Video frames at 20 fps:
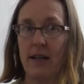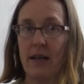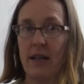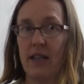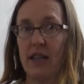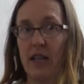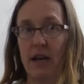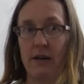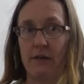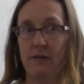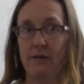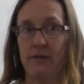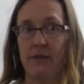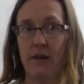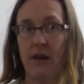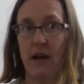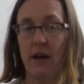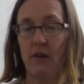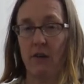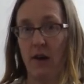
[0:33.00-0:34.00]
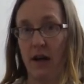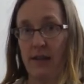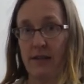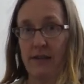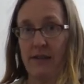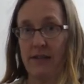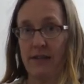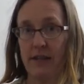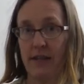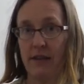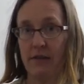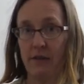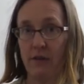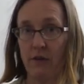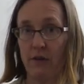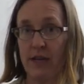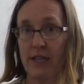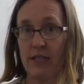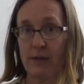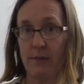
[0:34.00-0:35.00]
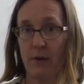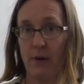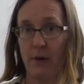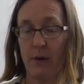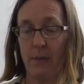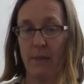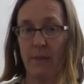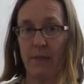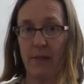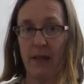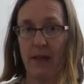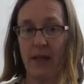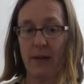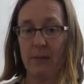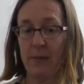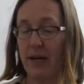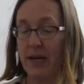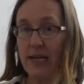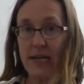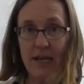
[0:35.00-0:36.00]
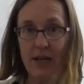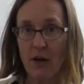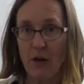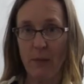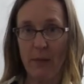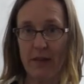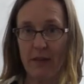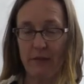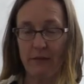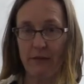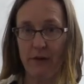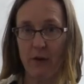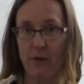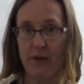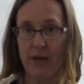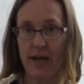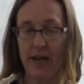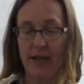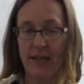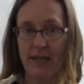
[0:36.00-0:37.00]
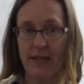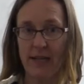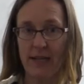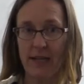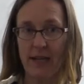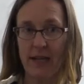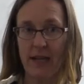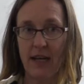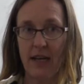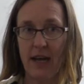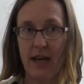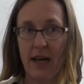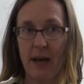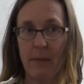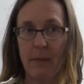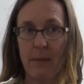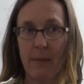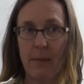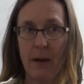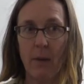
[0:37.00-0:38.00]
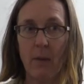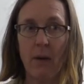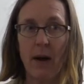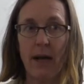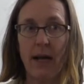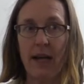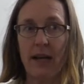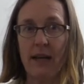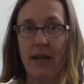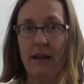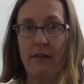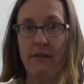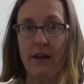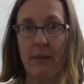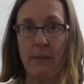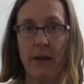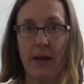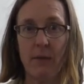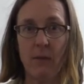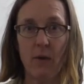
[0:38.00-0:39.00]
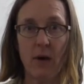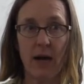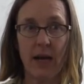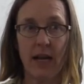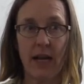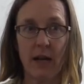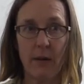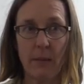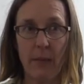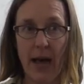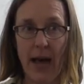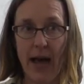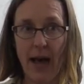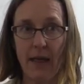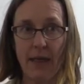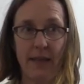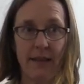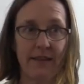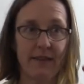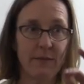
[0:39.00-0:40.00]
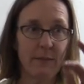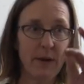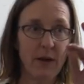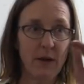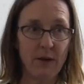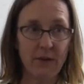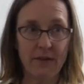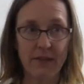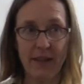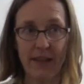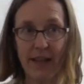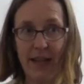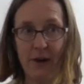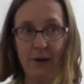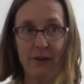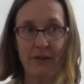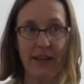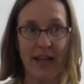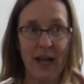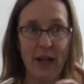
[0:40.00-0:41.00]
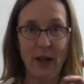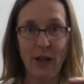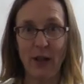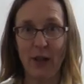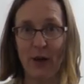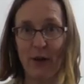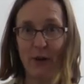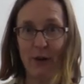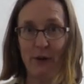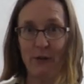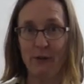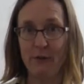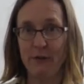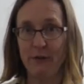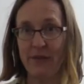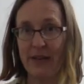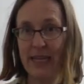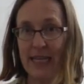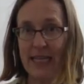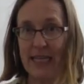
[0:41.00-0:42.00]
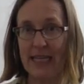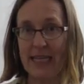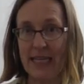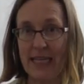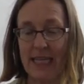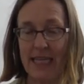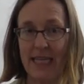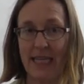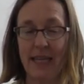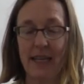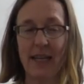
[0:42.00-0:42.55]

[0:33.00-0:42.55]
love across the city of Greensboro, but I didn't know about the phone yet. Um, by walking love, I mean walking a path that spells the letters L O V E.